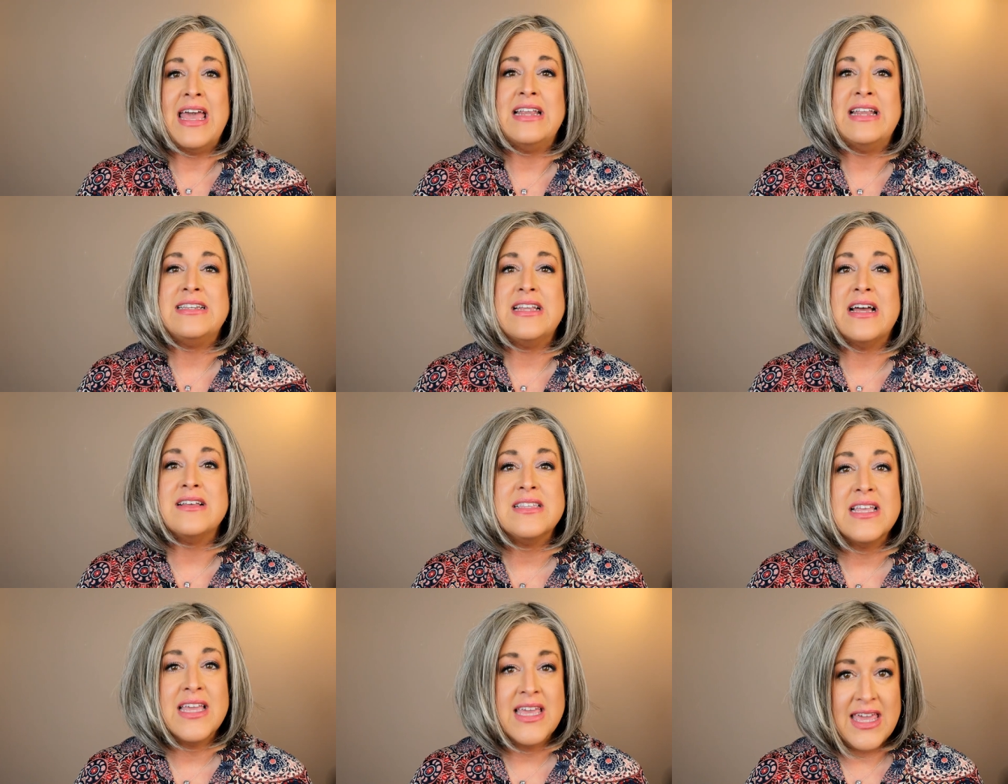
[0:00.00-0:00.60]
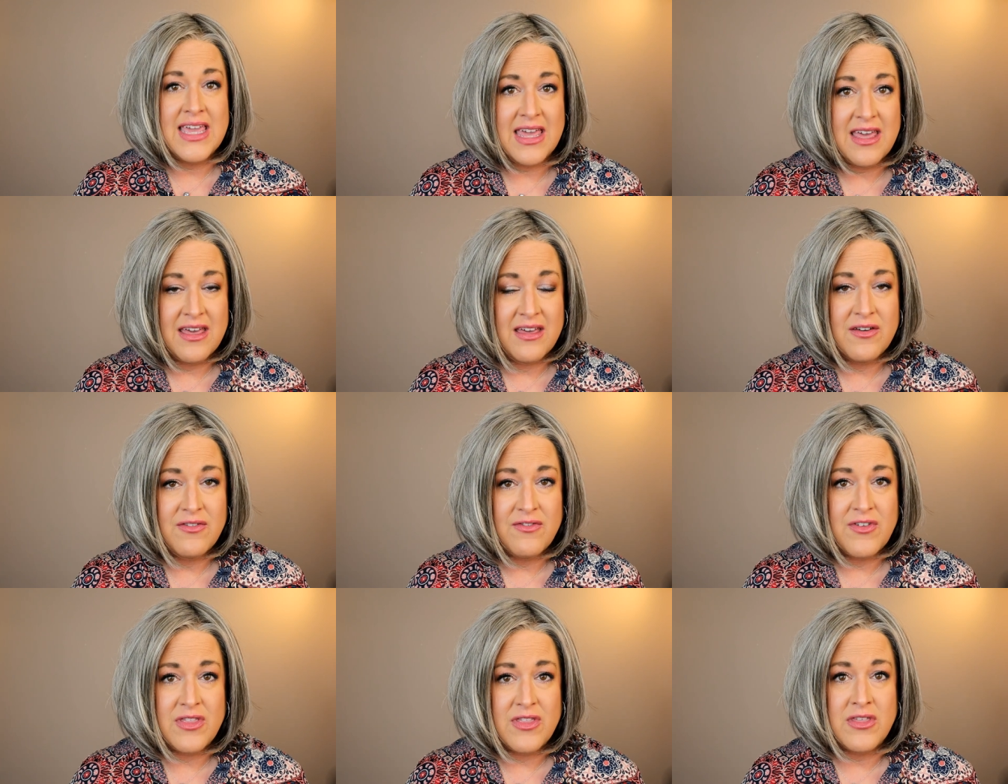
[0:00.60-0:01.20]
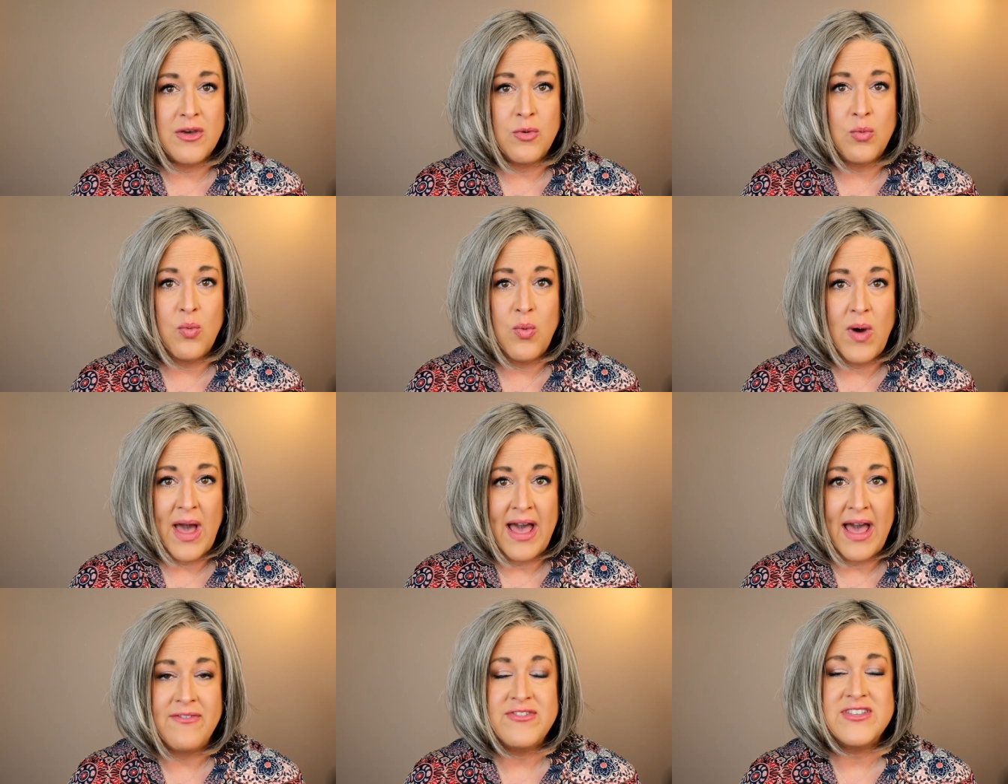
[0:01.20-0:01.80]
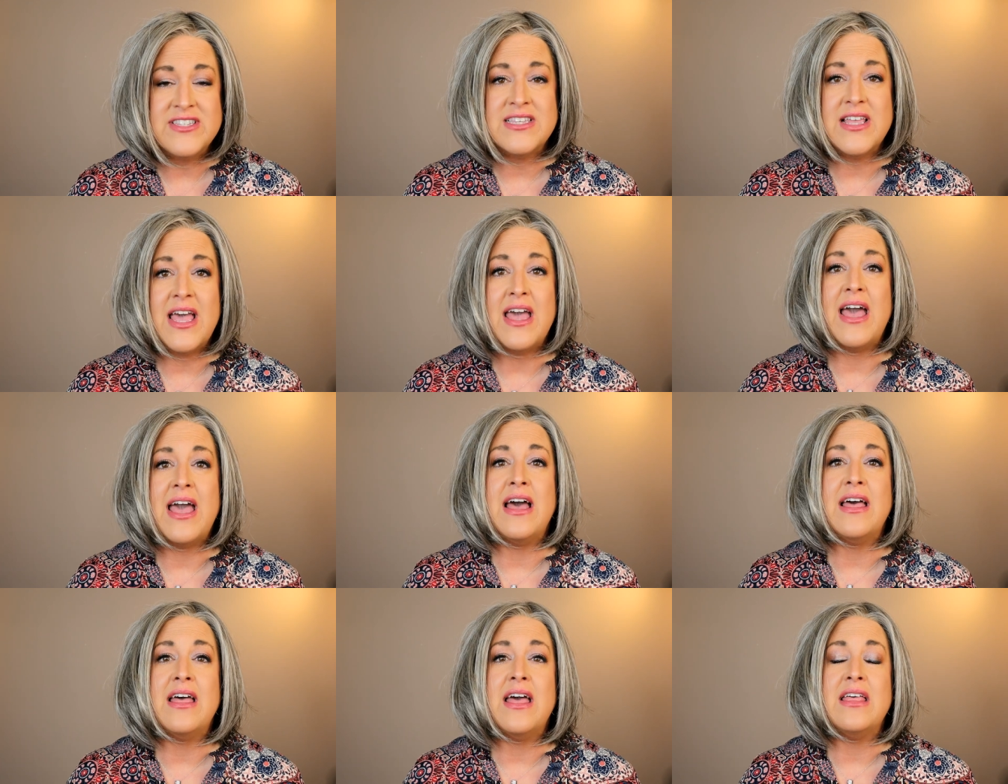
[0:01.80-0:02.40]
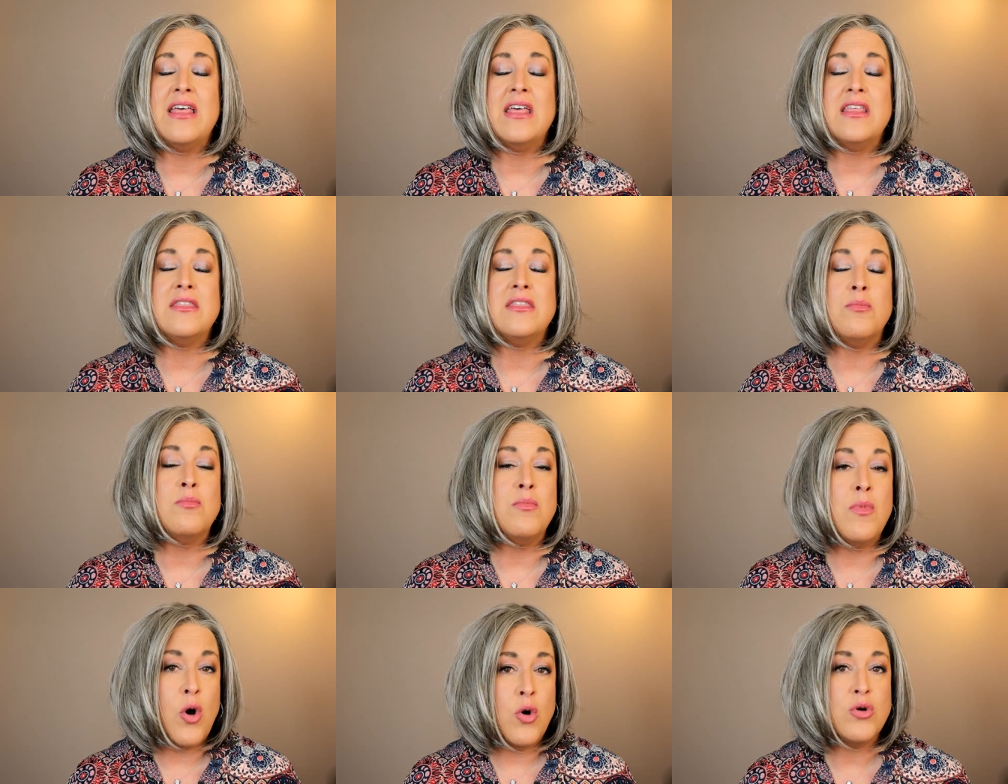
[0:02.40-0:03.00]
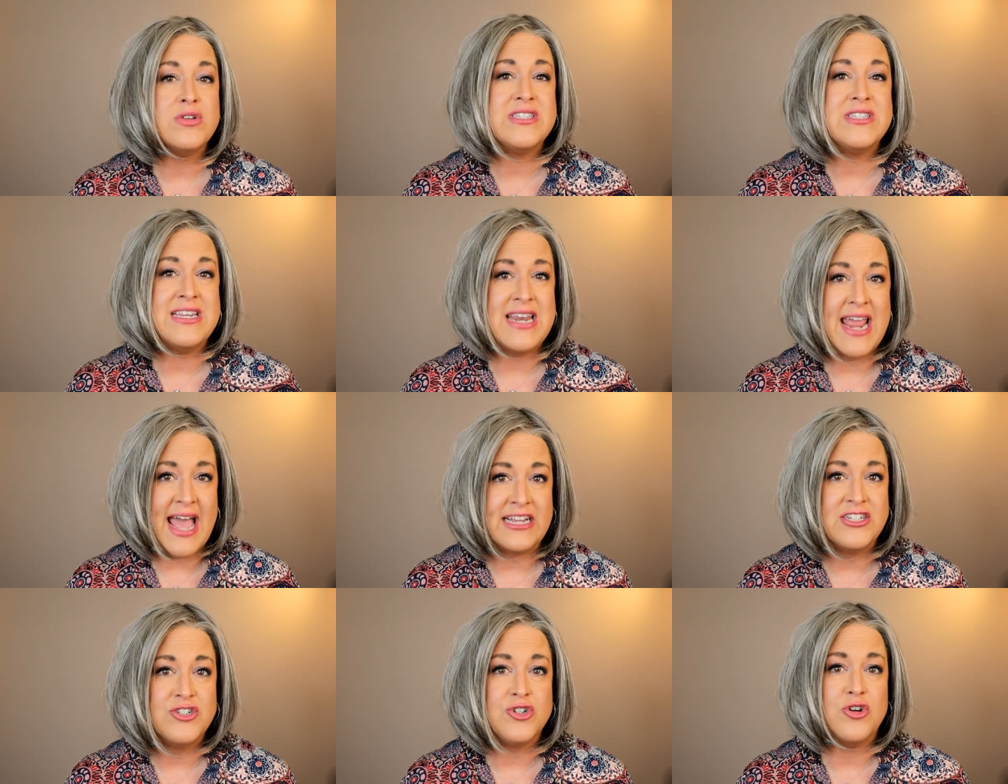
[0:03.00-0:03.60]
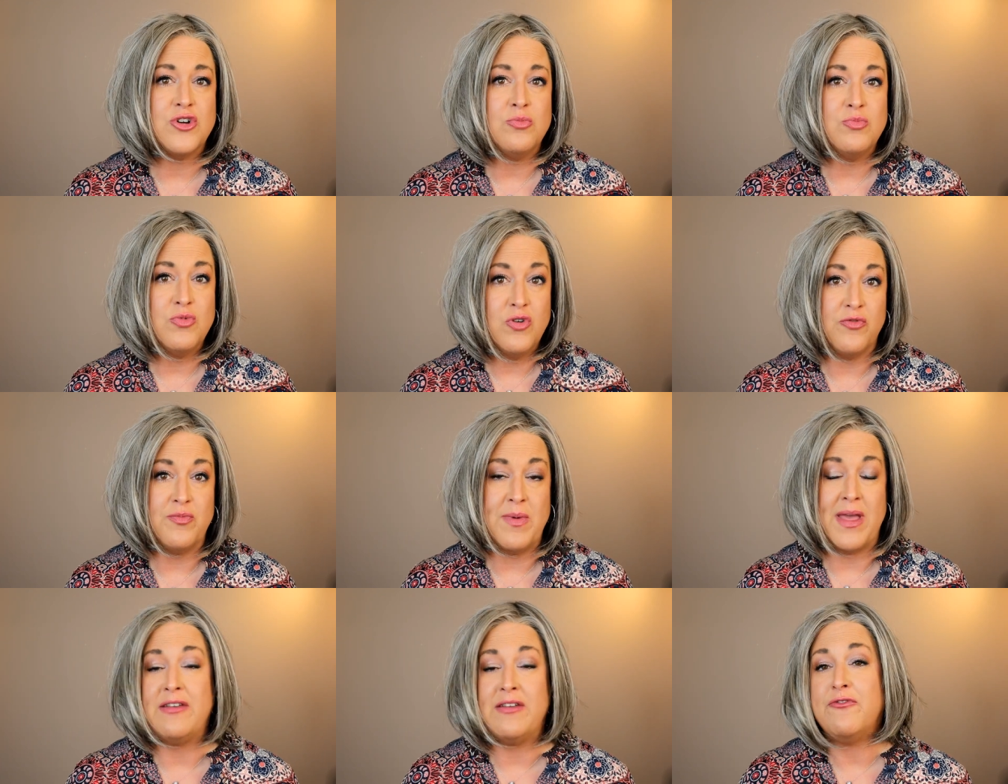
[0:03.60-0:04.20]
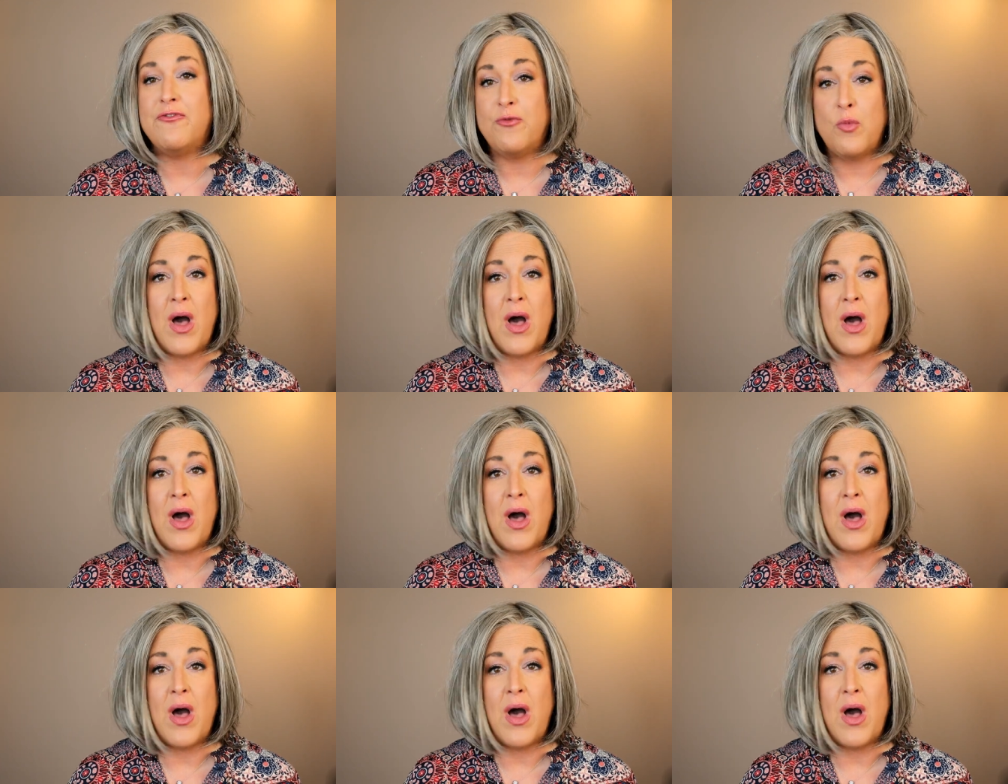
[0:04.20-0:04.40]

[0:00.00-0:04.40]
It doesn't give the wefts the most natural movement.